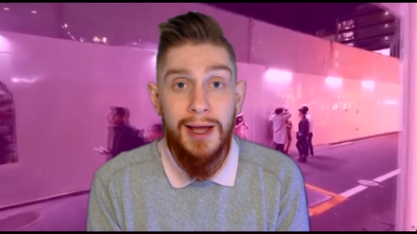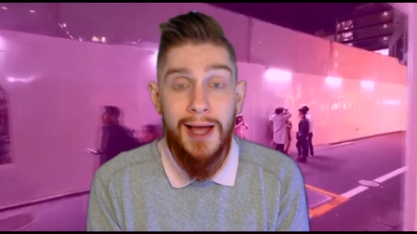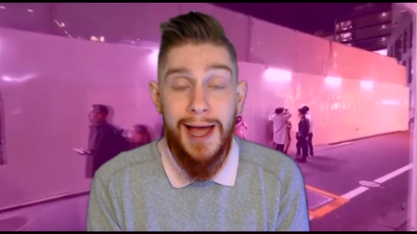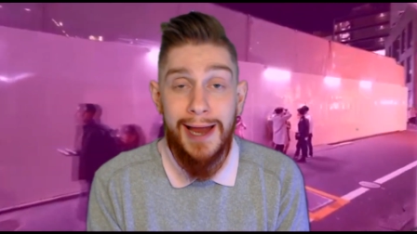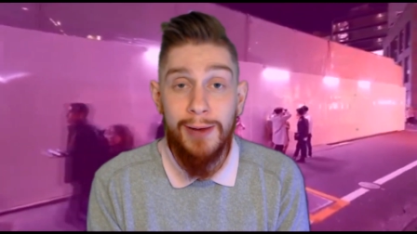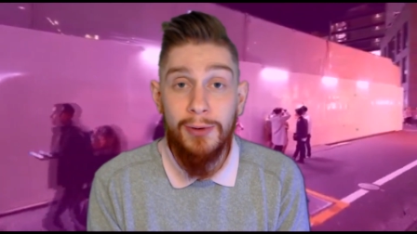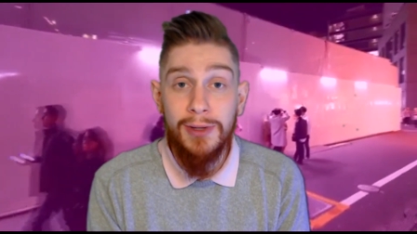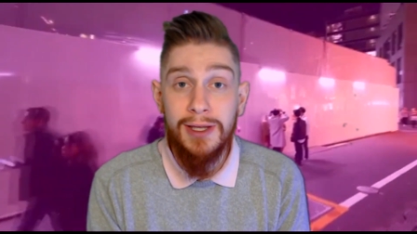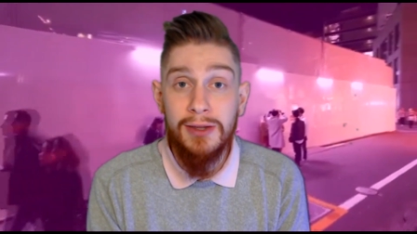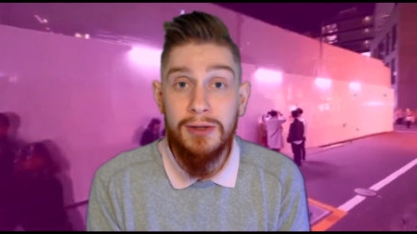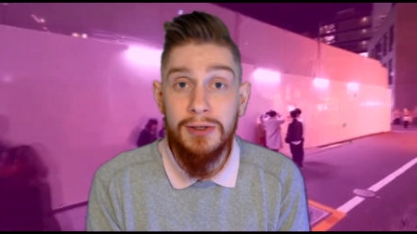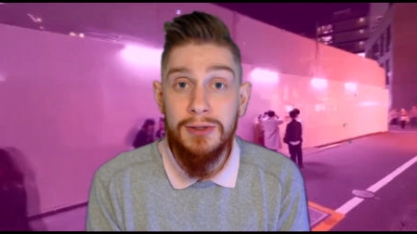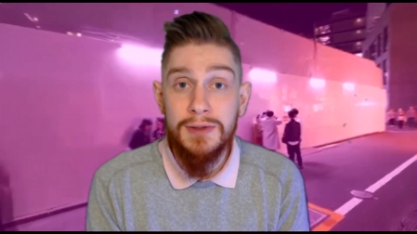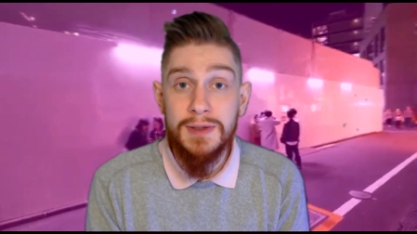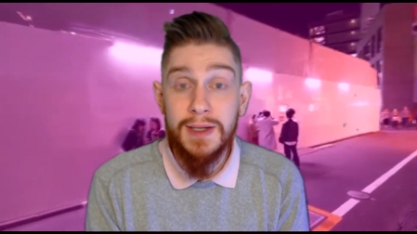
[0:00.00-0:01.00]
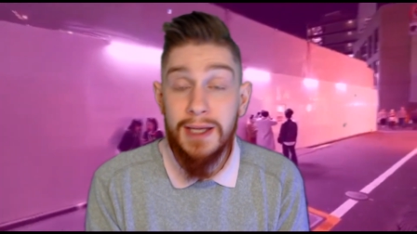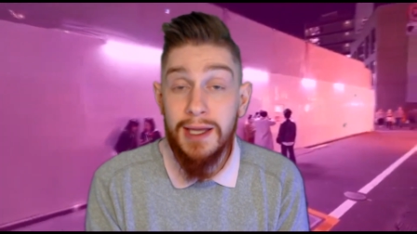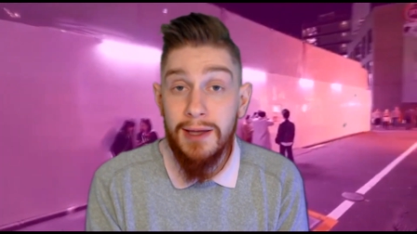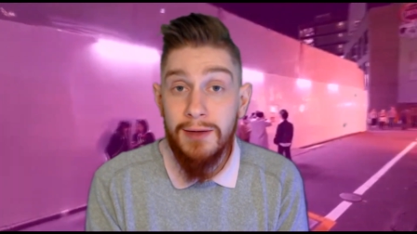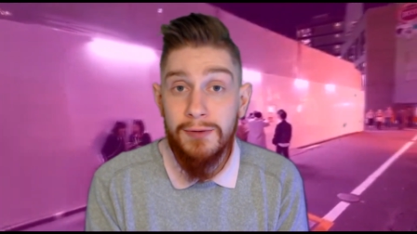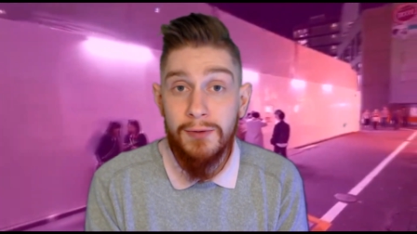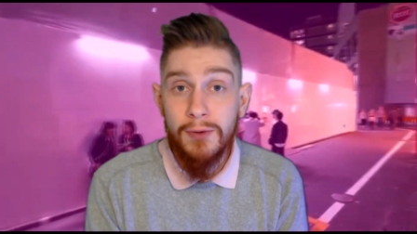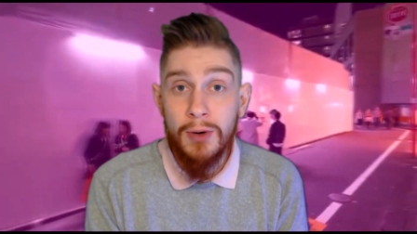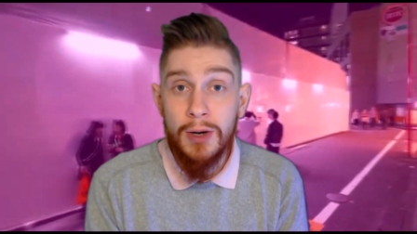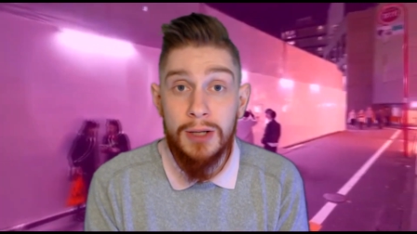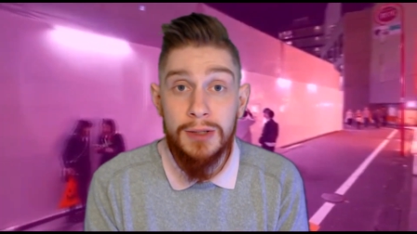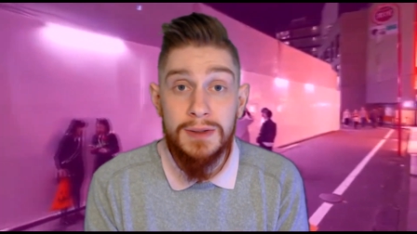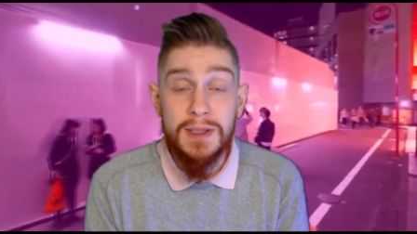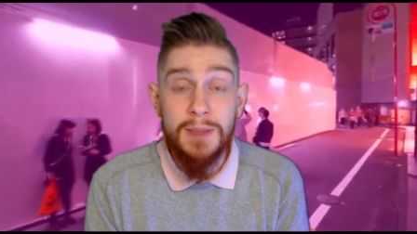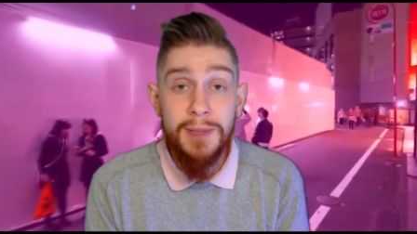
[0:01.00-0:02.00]
I will either use a GIF, or I'll
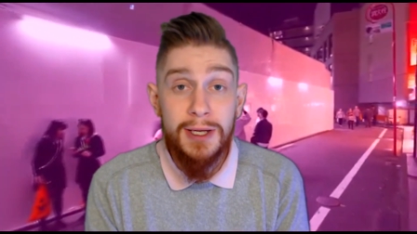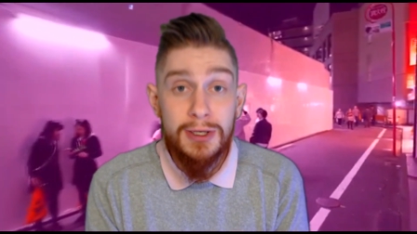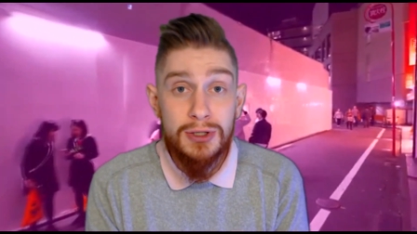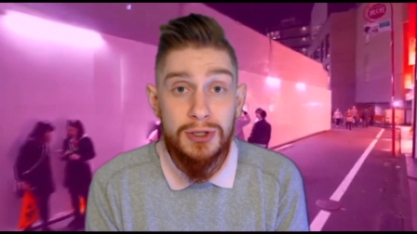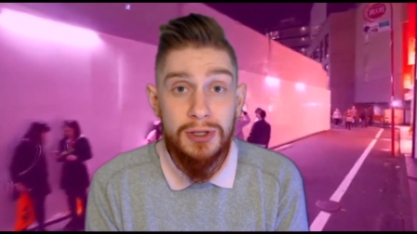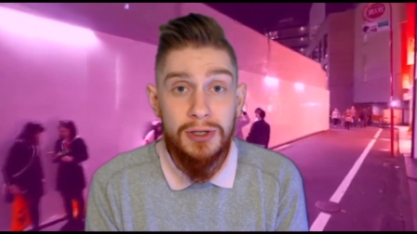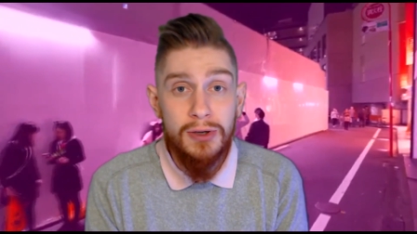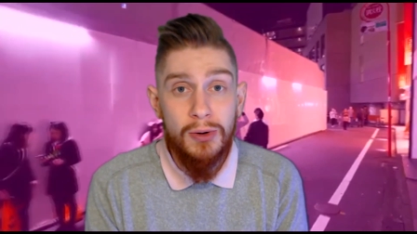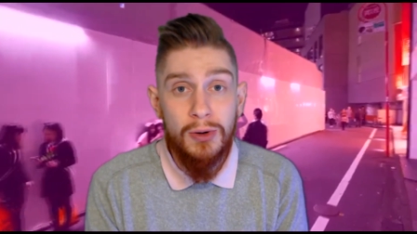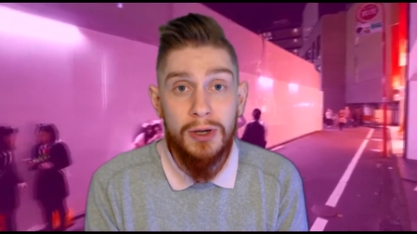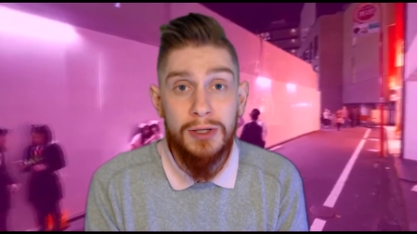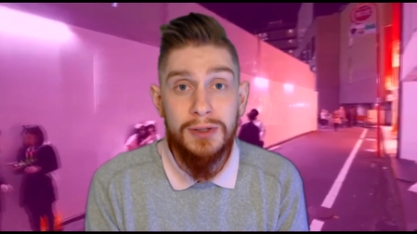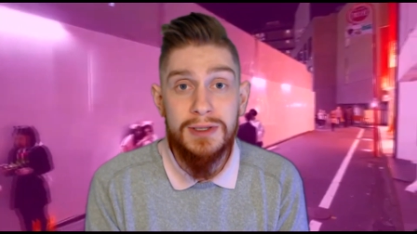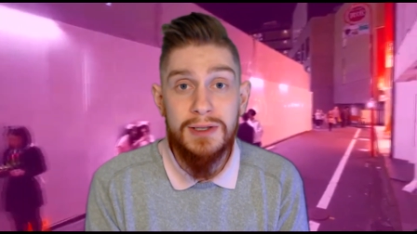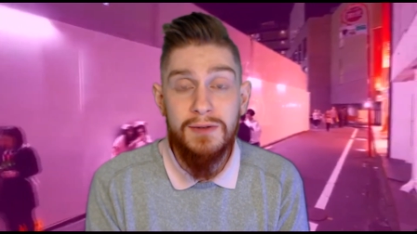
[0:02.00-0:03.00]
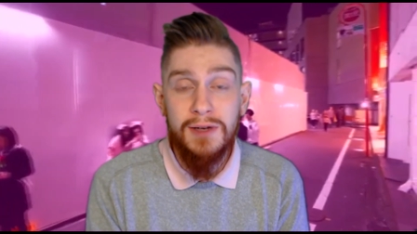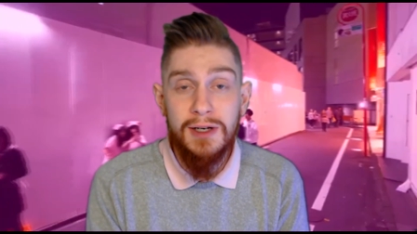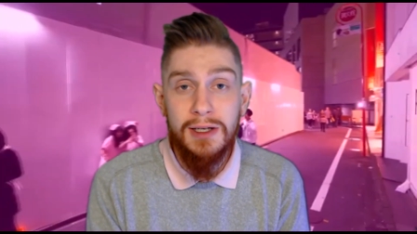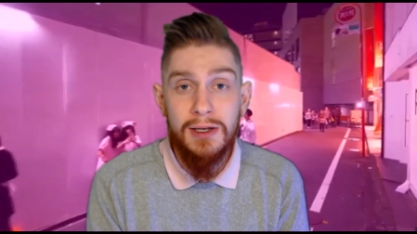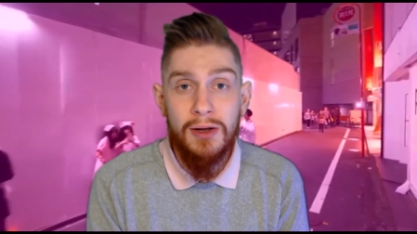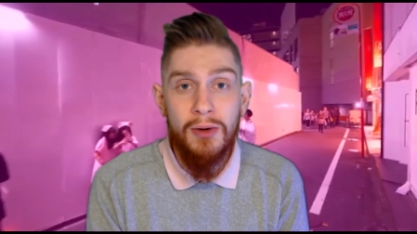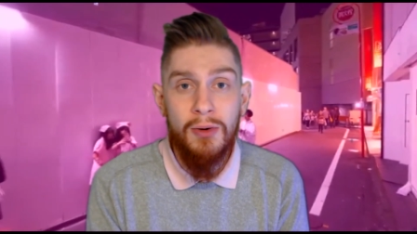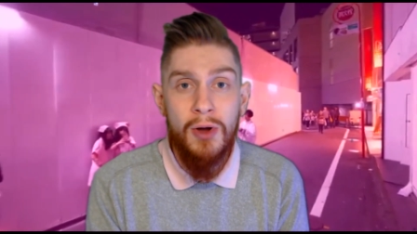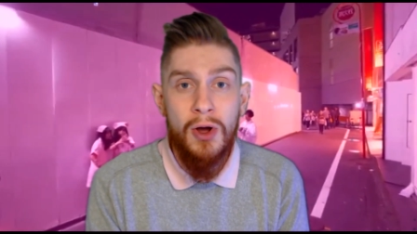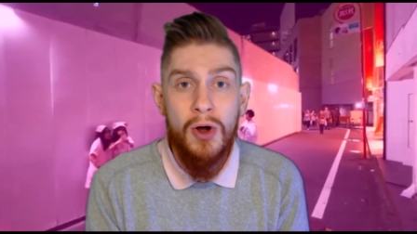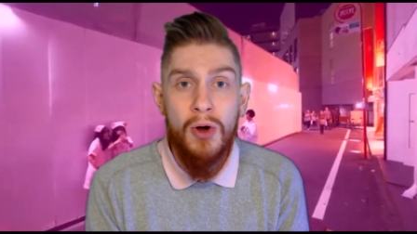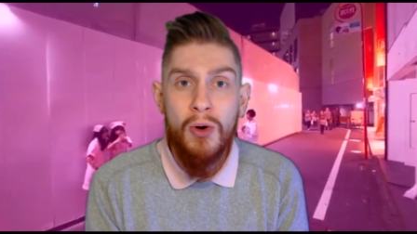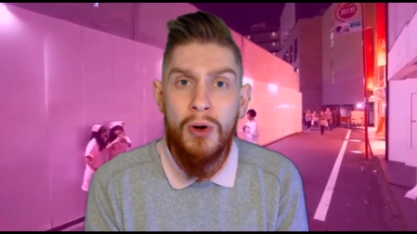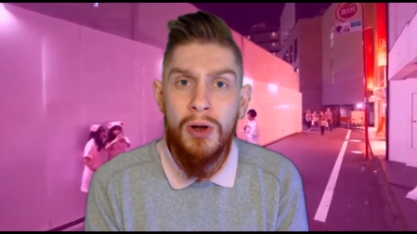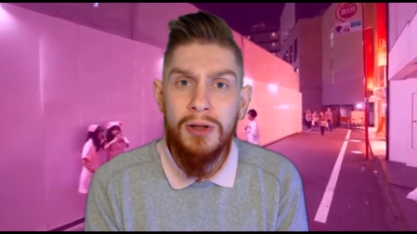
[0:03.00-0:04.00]
use a picture, or I'll use a video,
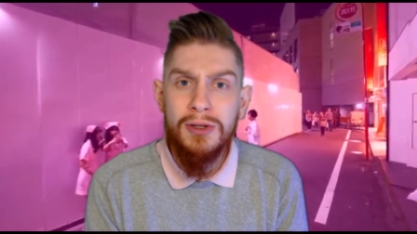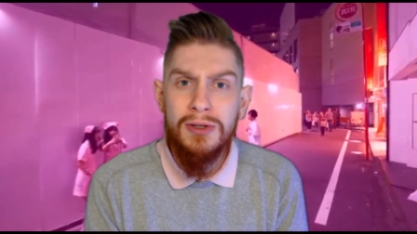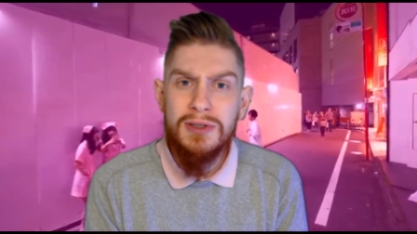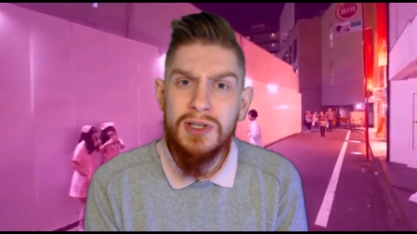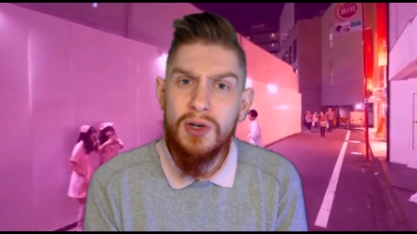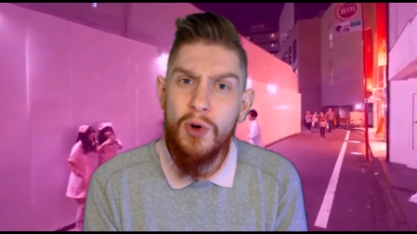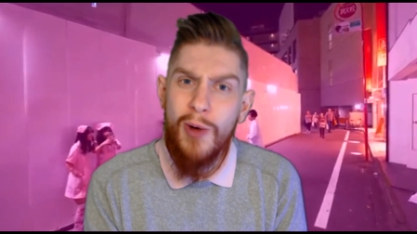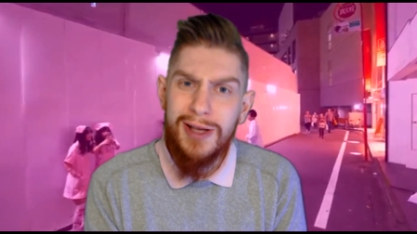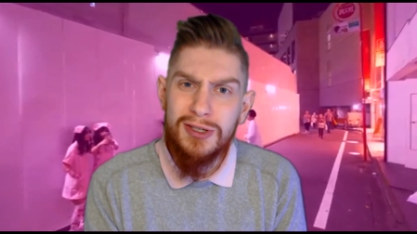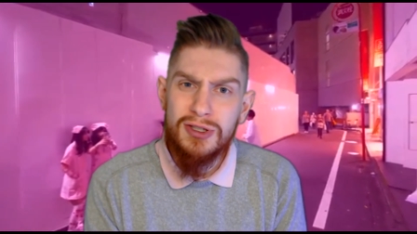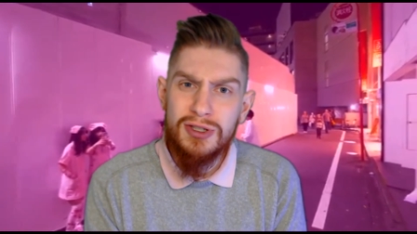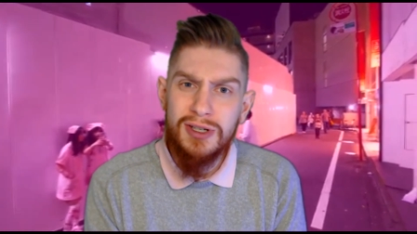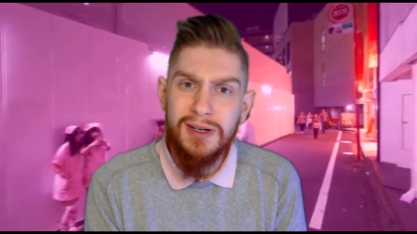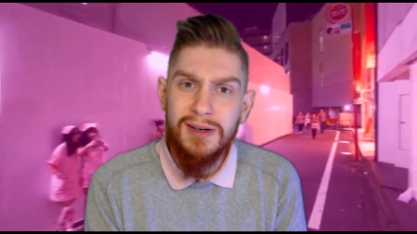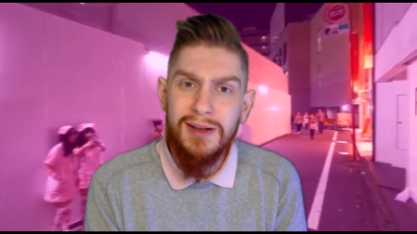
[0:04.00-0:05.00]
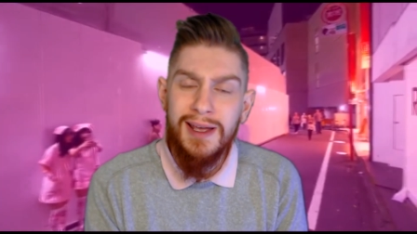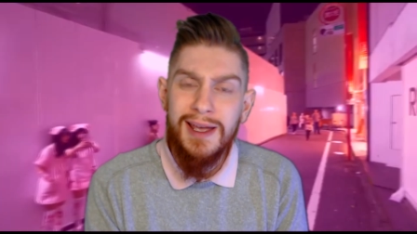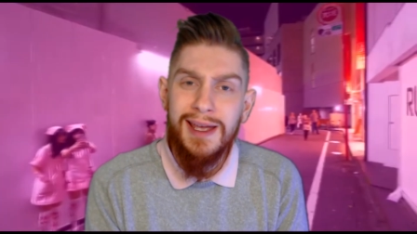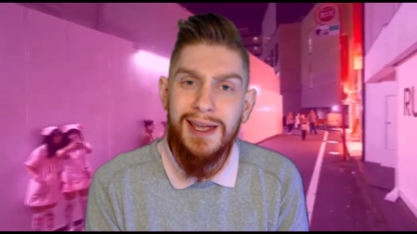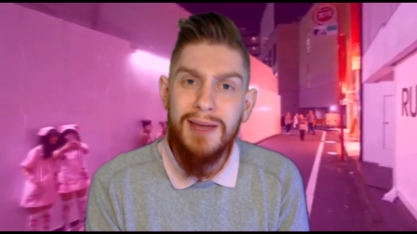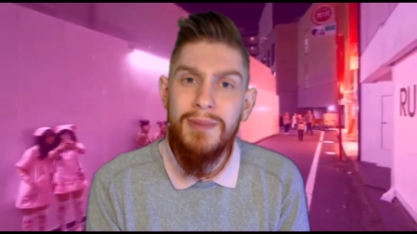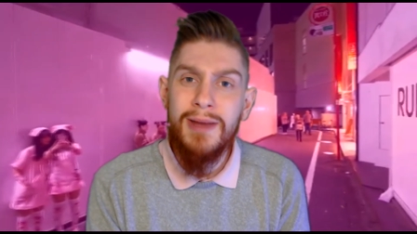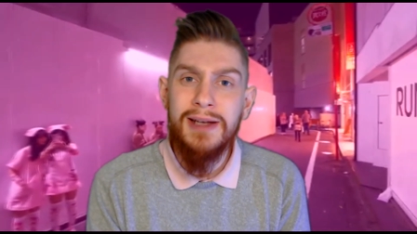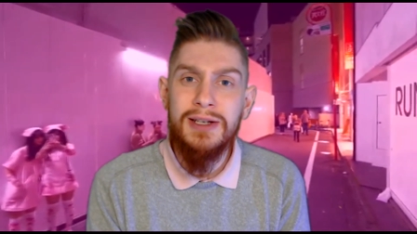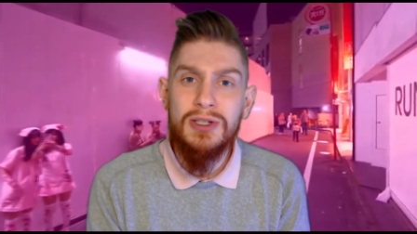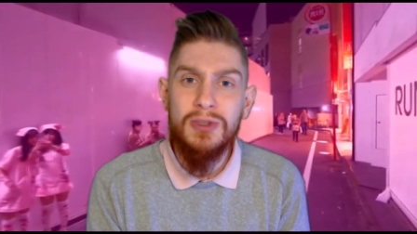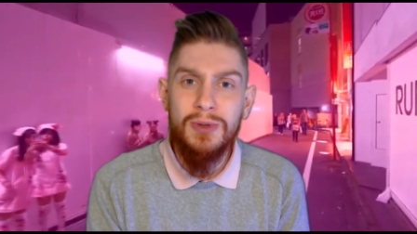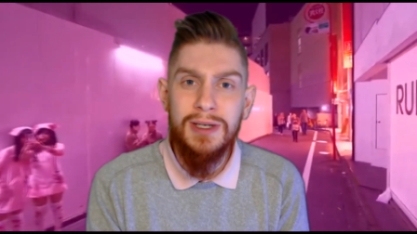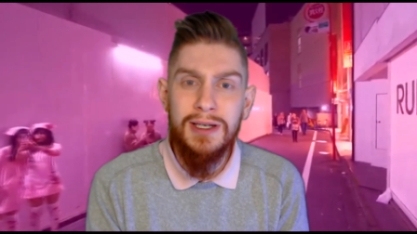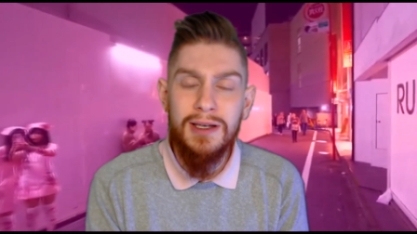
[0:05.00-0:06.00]
or I'll use a question in my
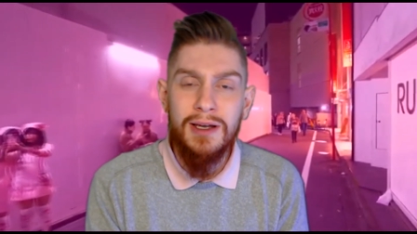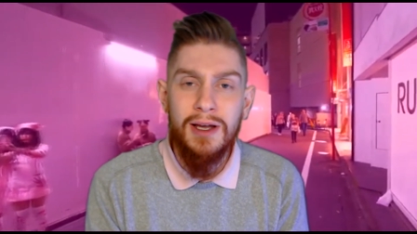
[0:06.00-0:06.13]
tweet